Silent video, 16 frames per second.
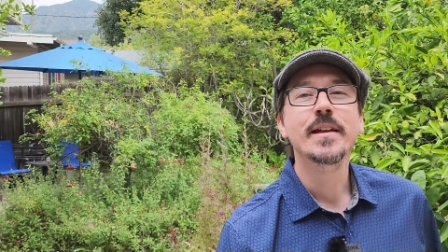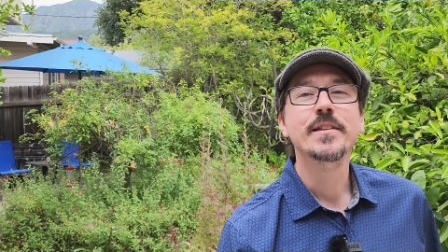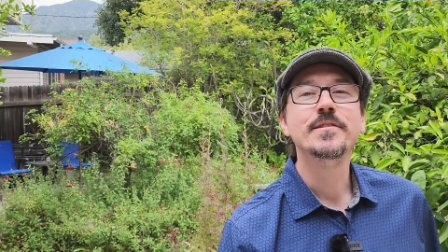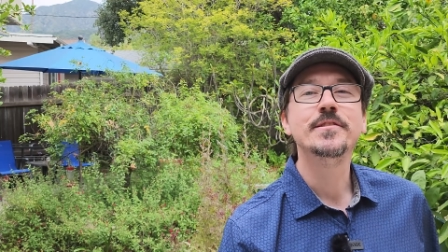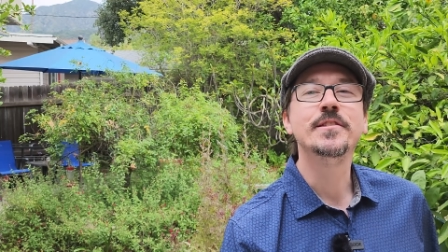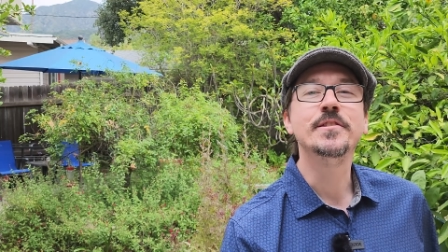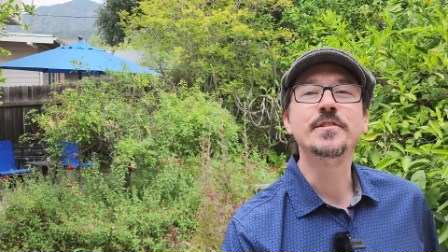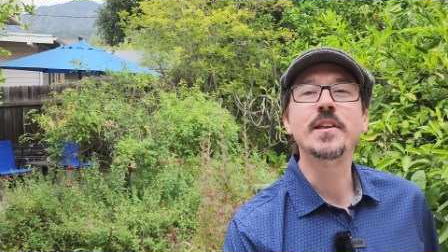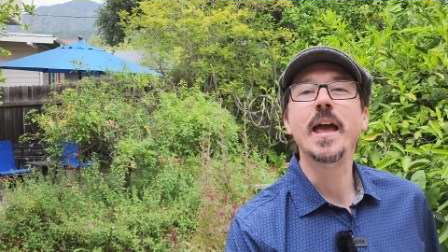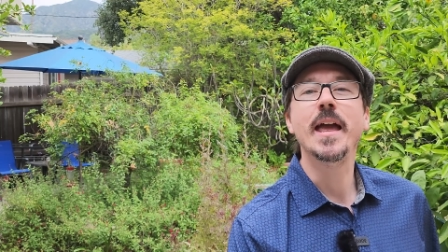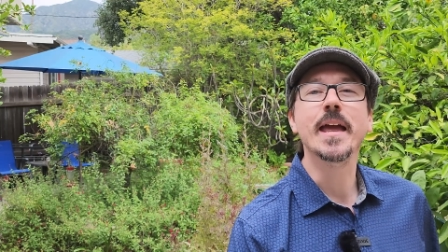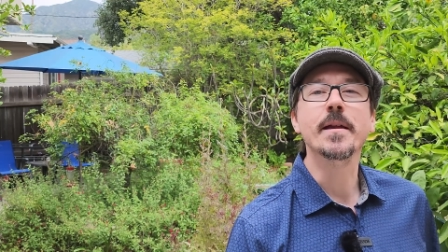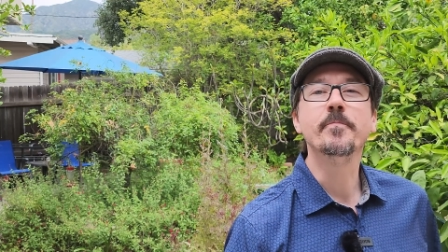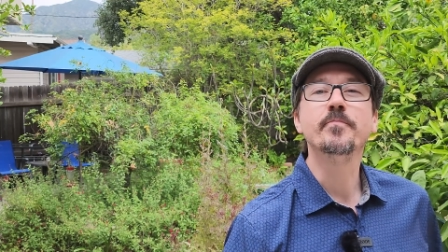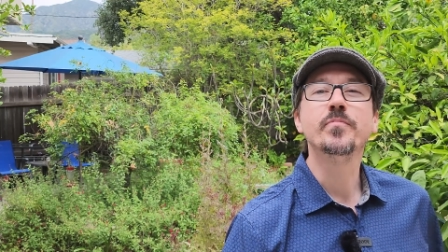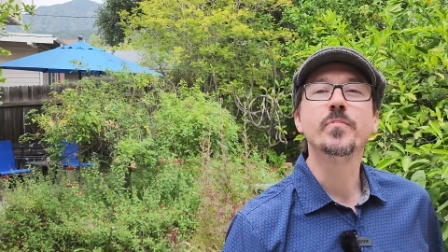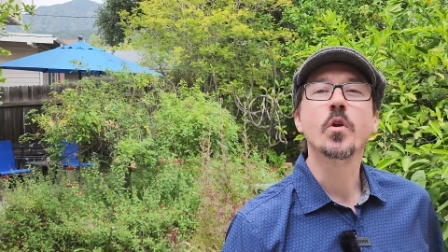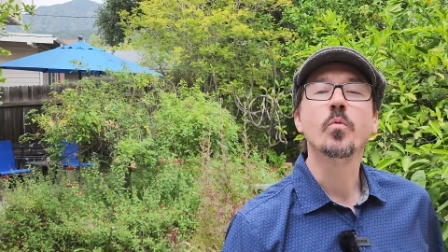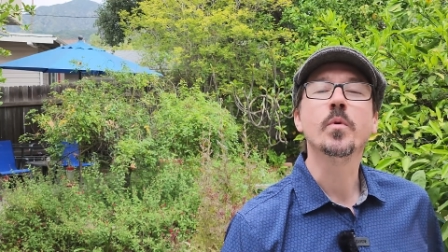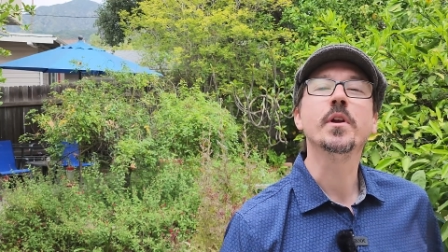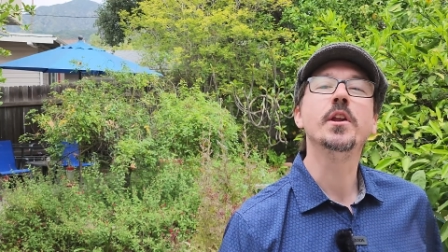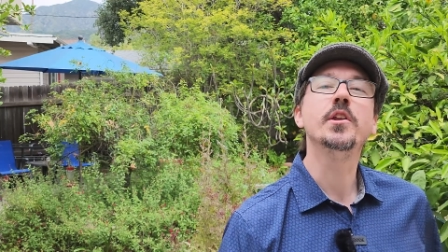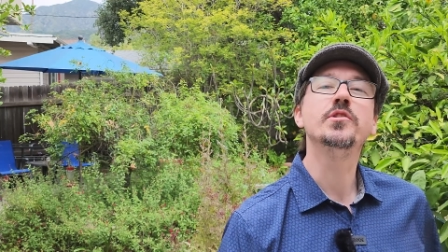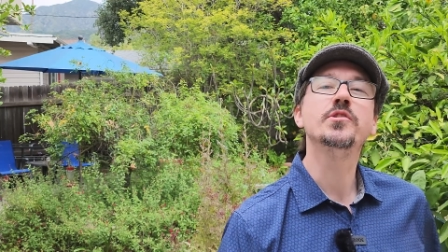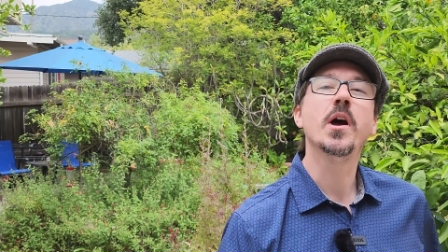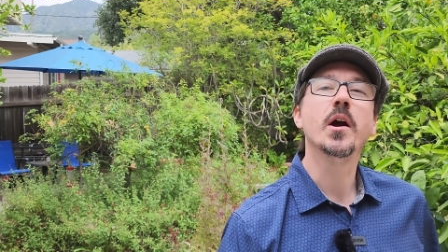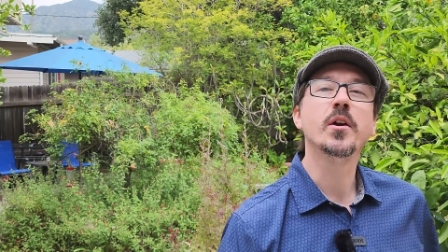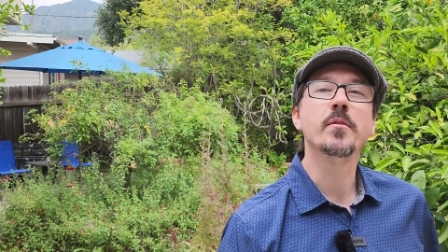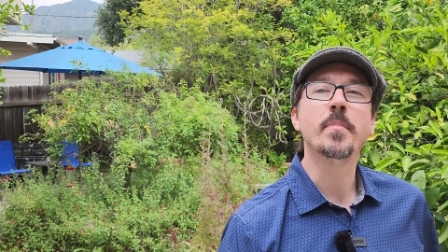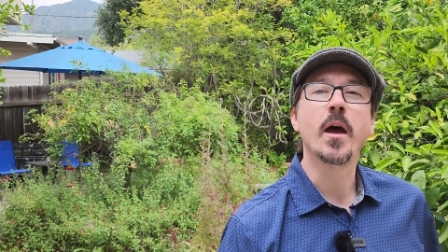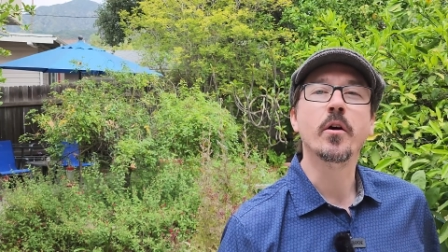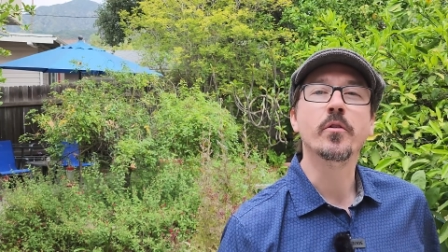Today, we're going to talk
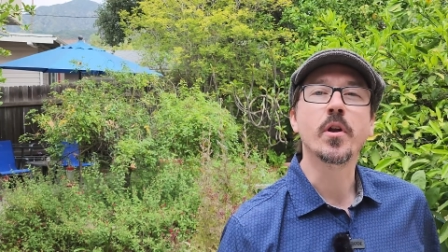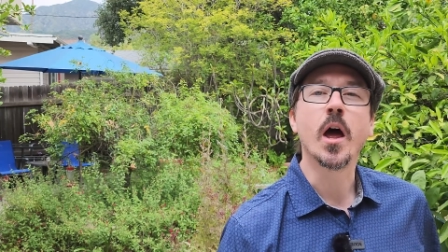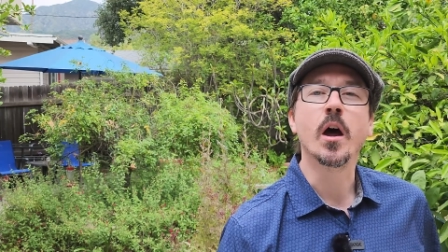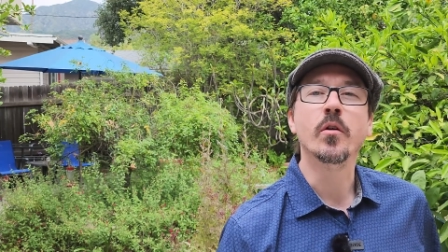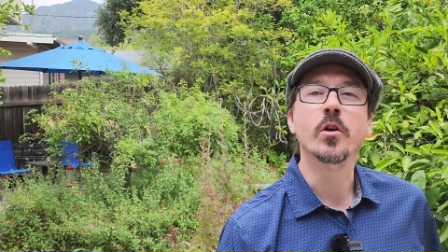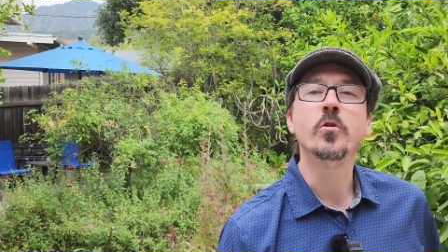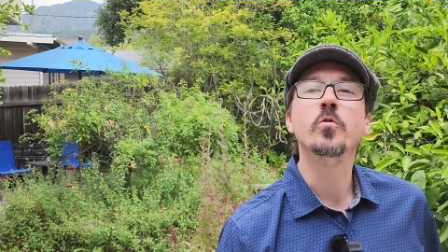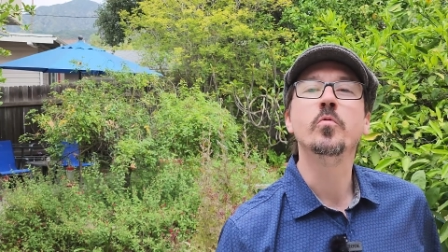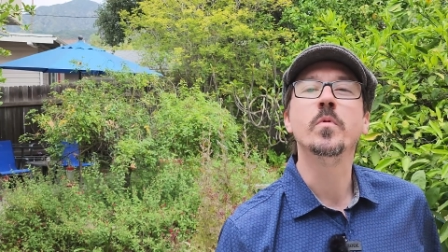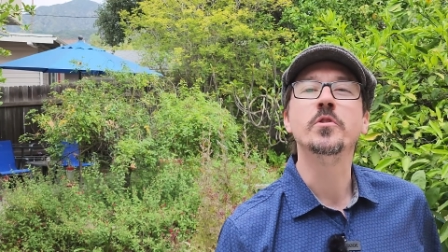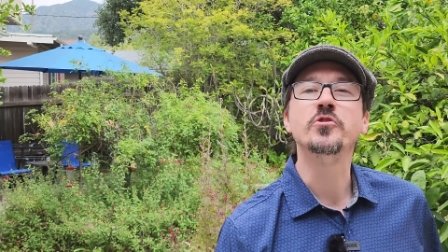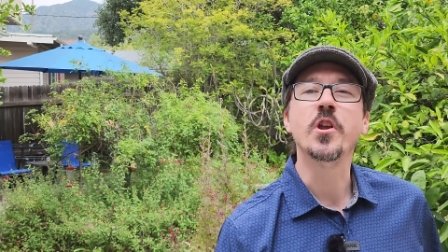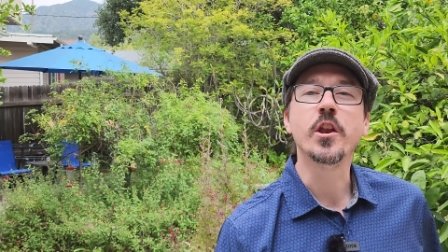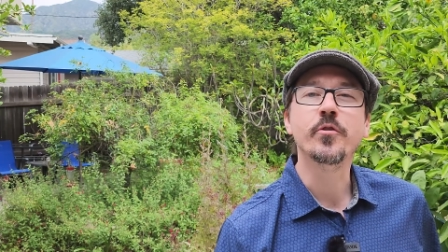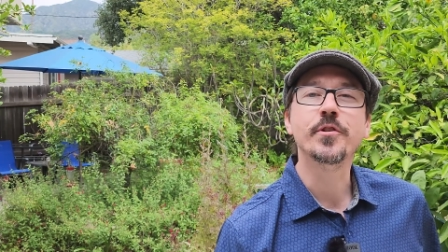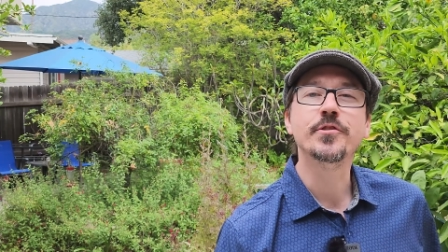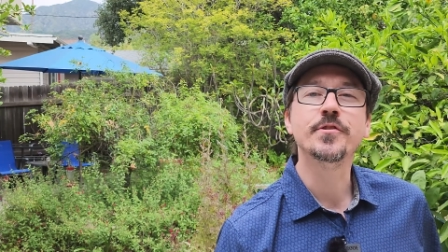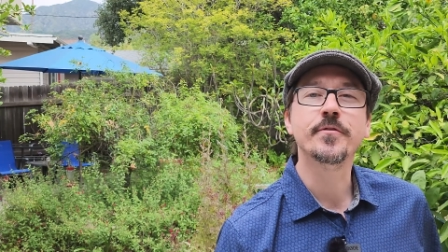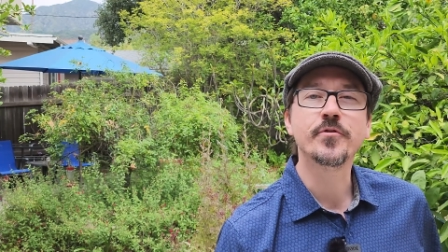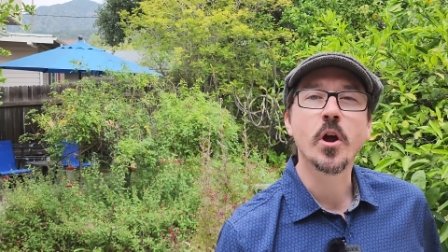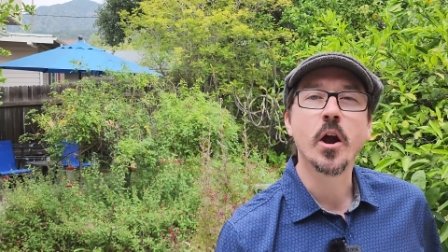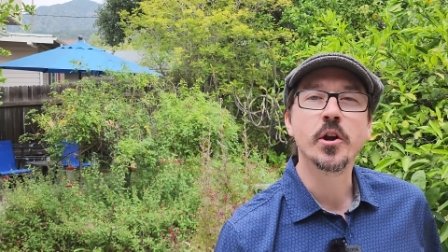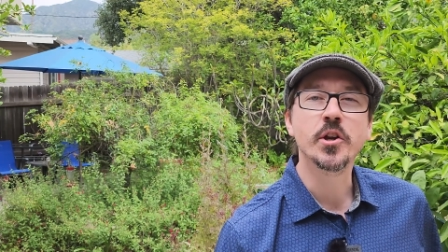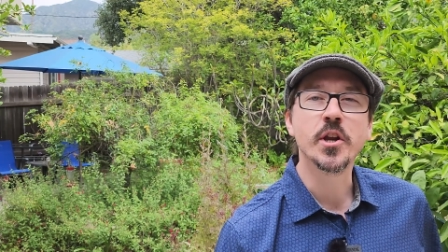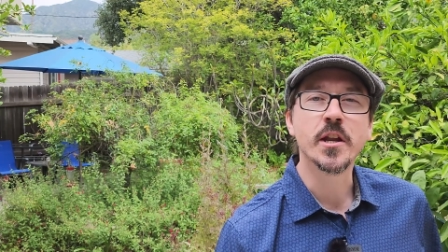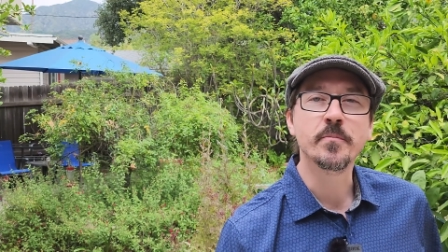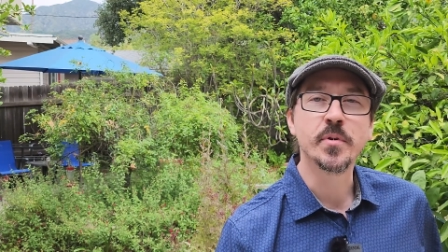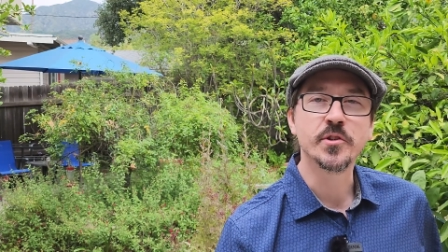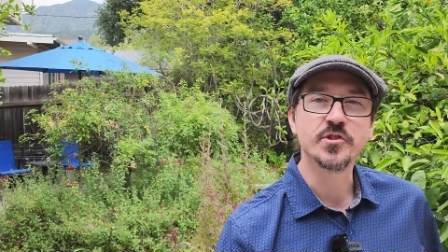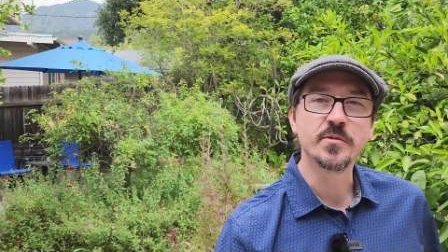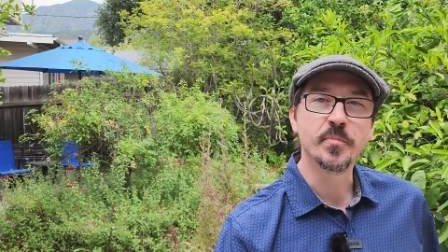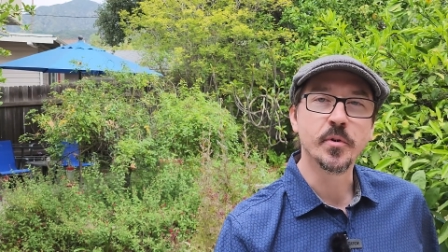about our regenerative gardening
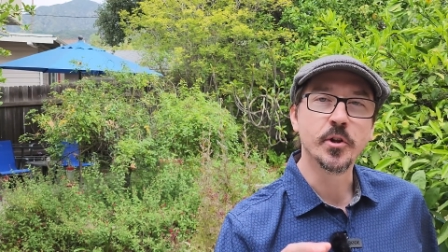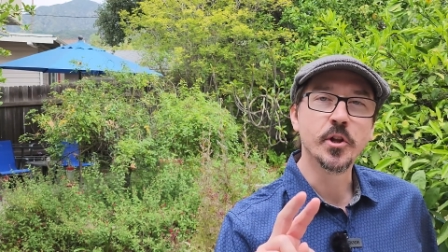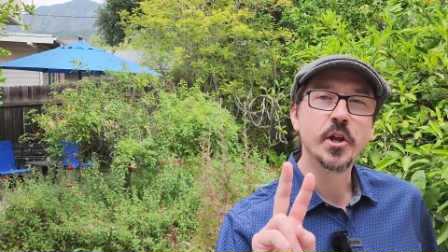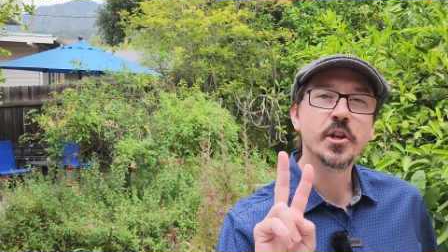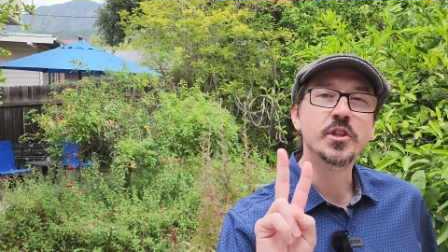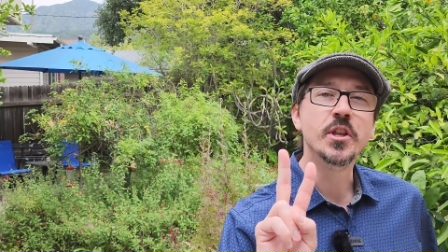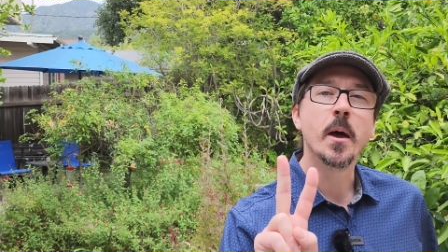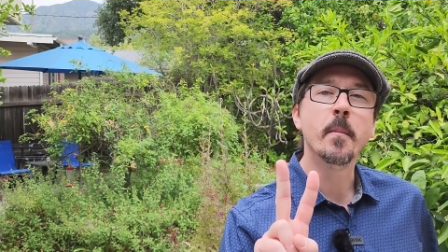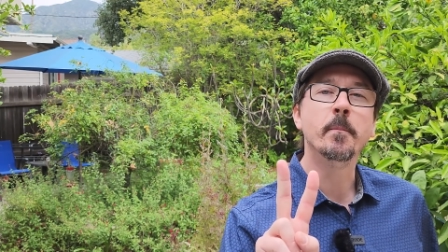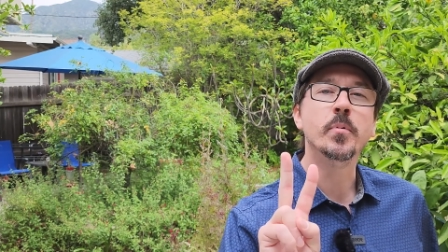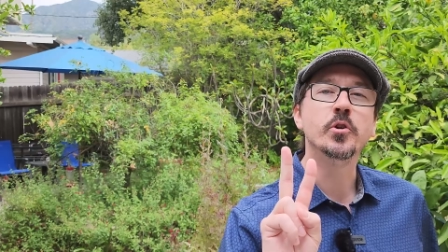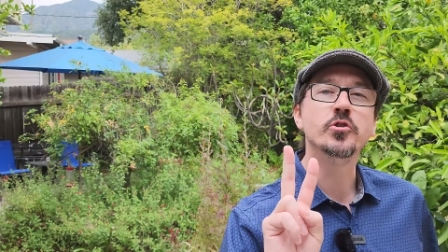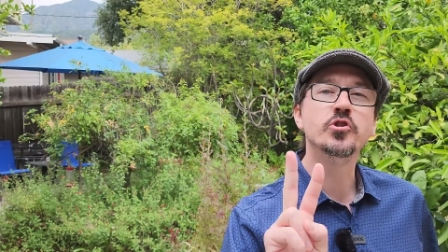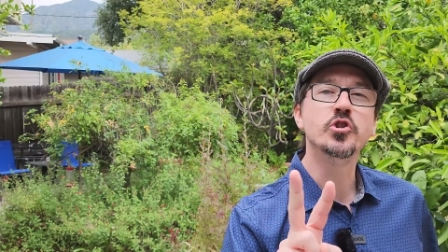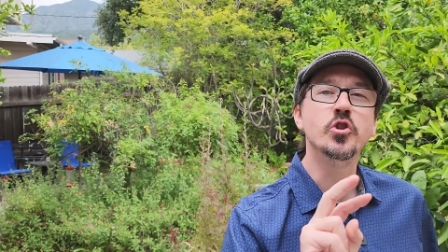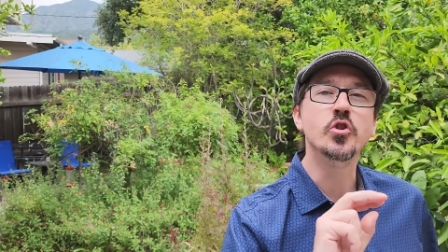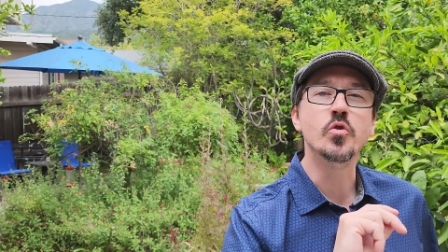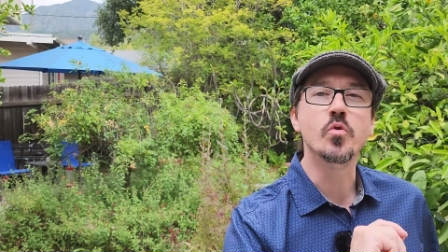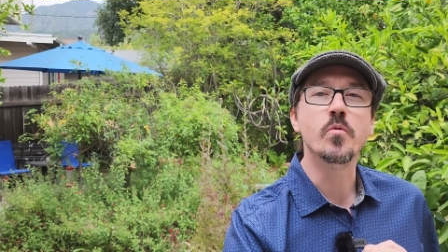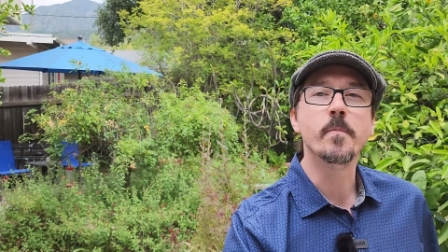principle number two